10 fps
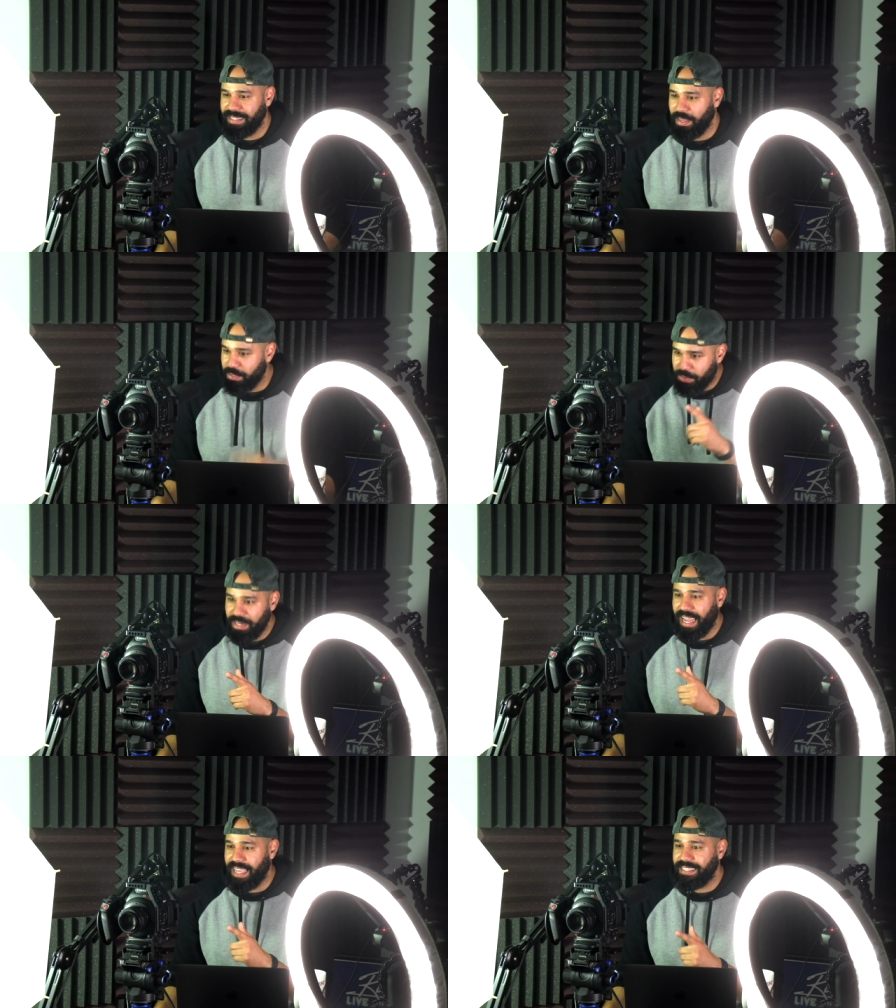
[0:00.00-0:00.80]
It was 3
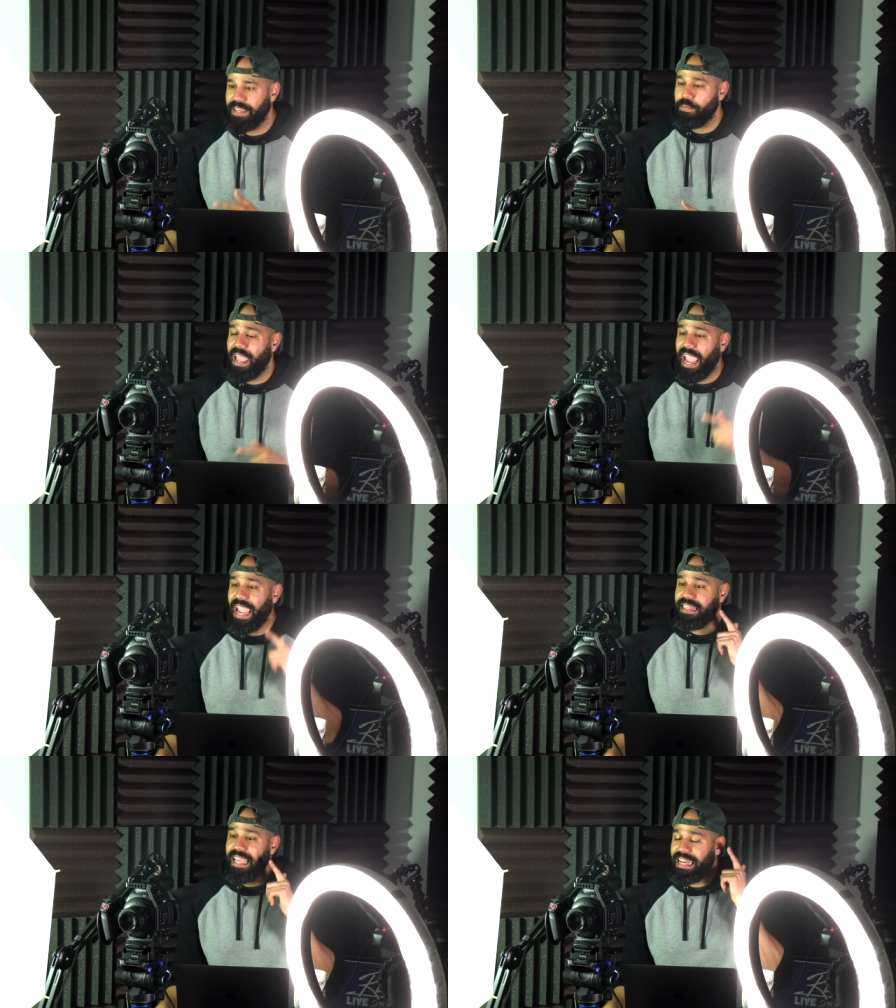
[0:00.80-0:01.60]
days.
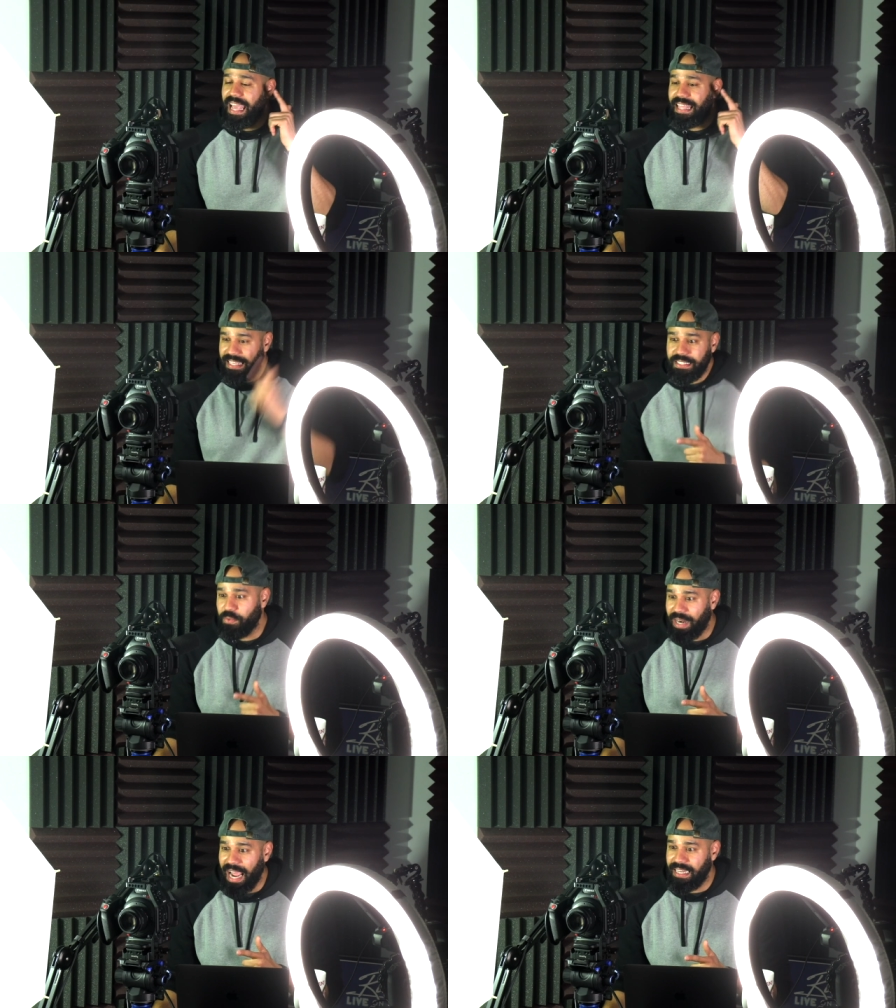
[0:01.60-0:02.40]
And then this is
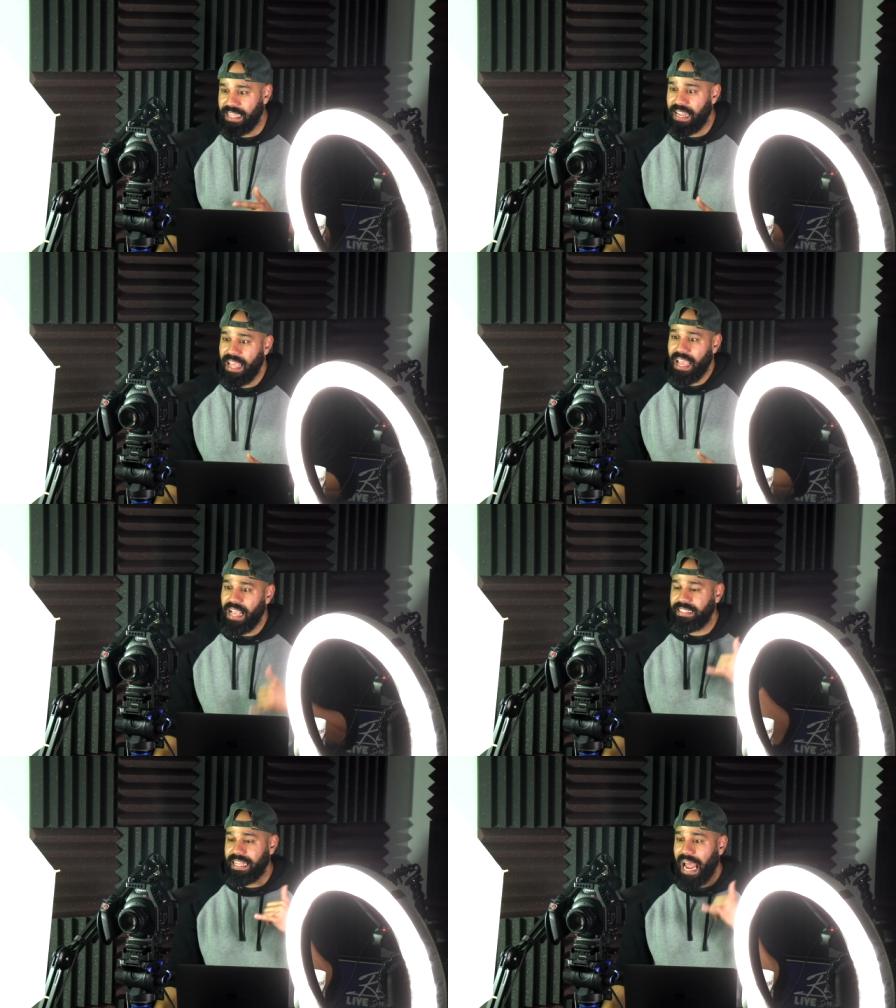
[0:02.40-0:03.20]
what I did. I
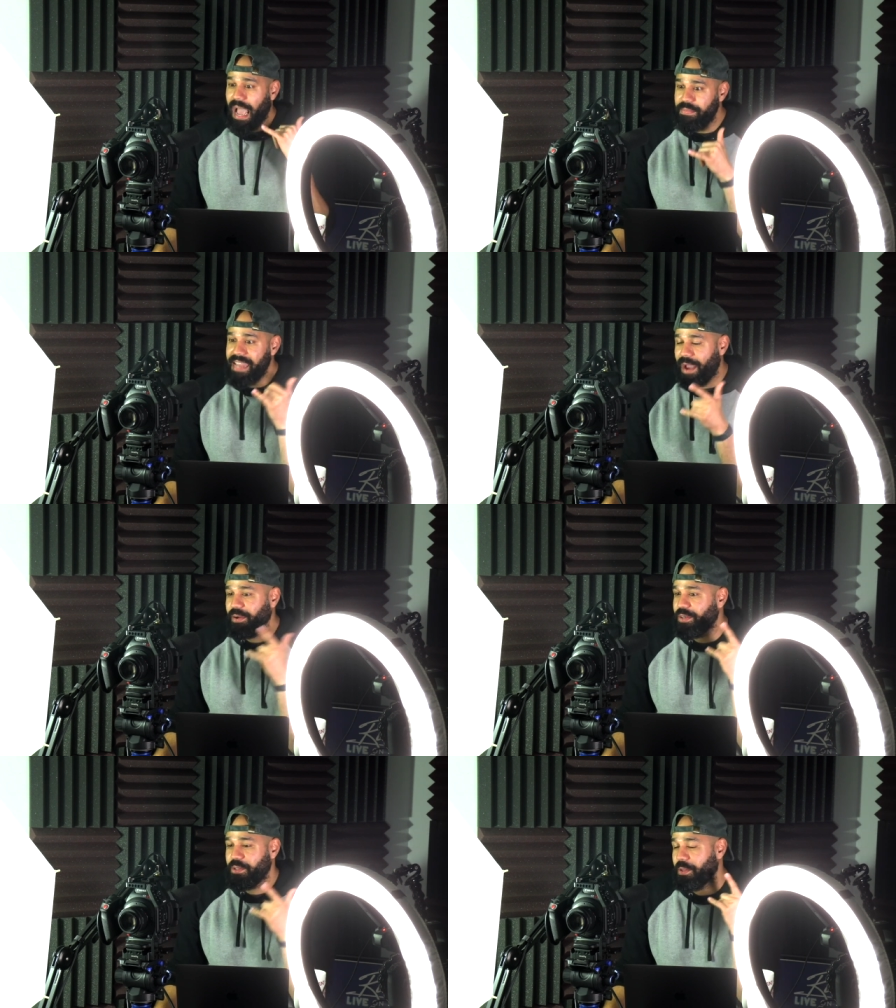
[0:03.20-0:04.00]
said, I'm down
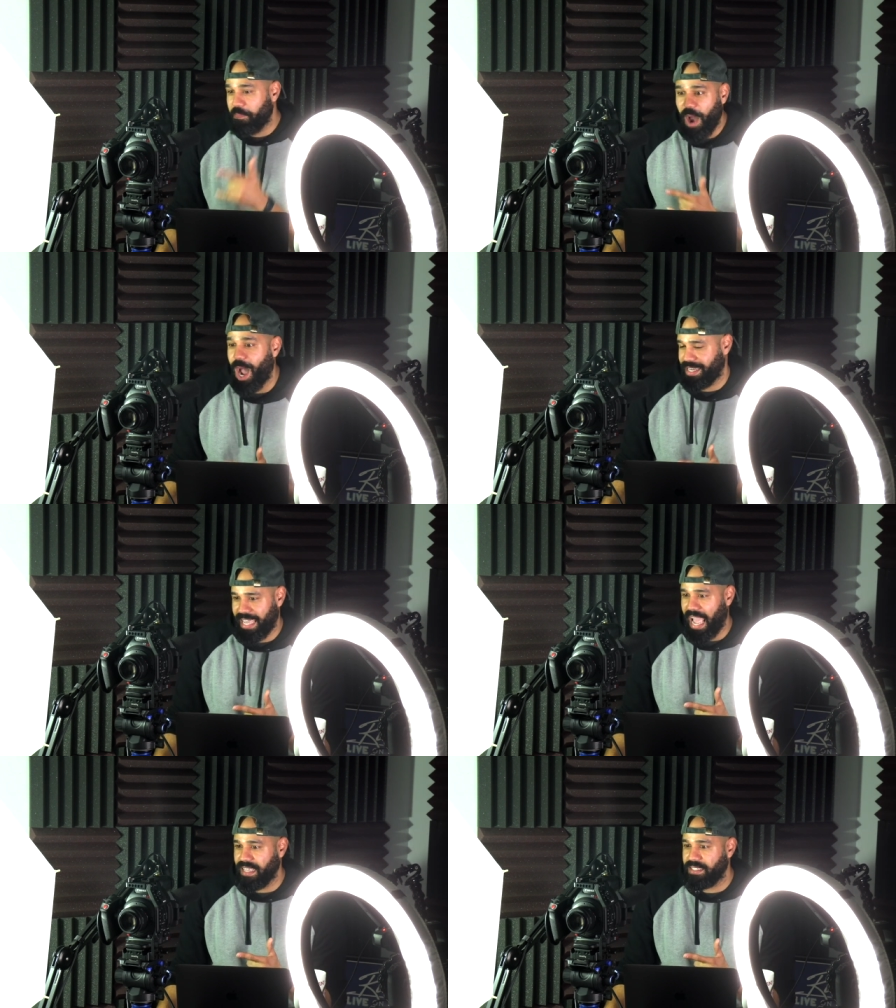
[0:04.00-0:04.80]
to do the
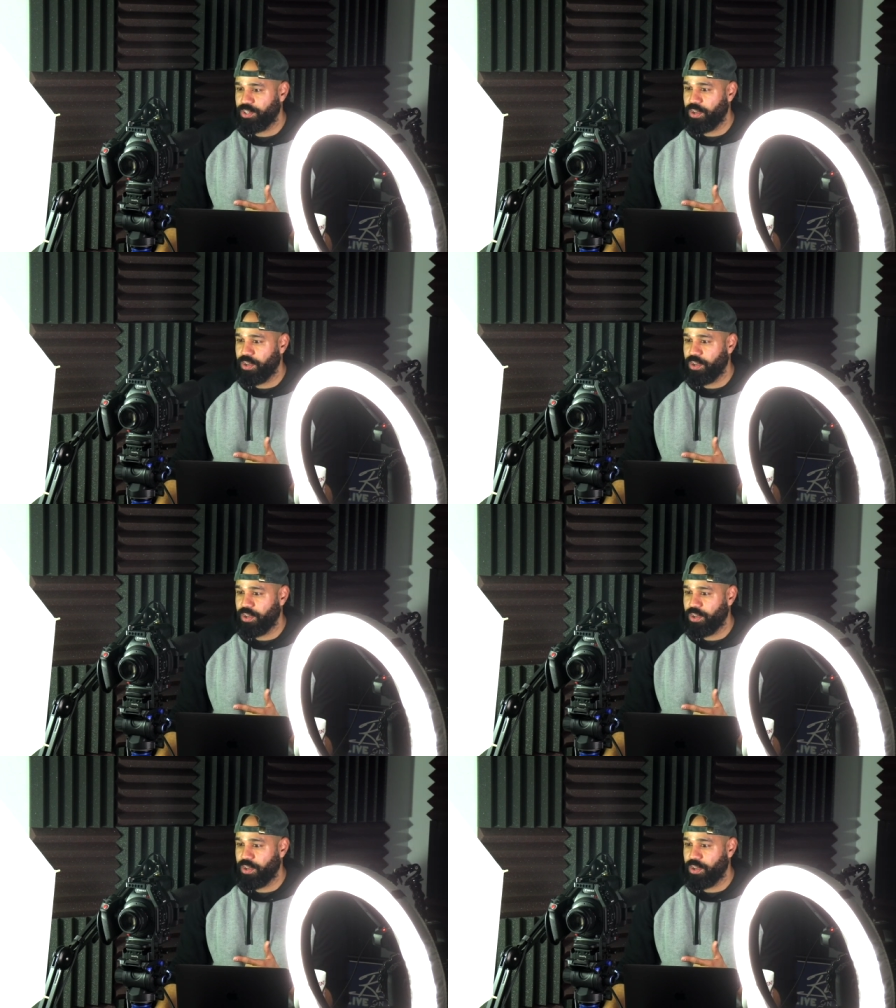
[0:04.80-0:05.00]
podcast.